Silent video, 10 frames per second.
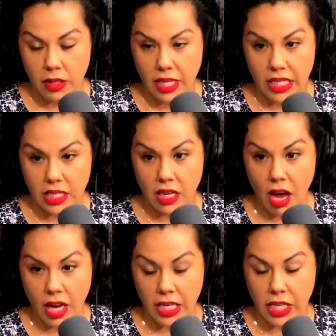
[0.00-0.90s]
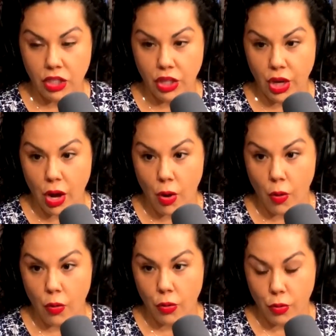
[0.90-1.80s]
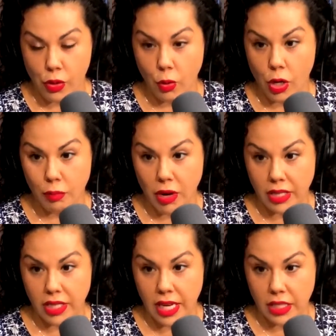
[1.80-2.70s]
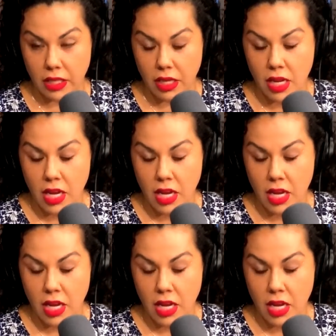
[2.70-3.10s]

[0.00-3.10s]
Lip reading: it does not need to go through the court process.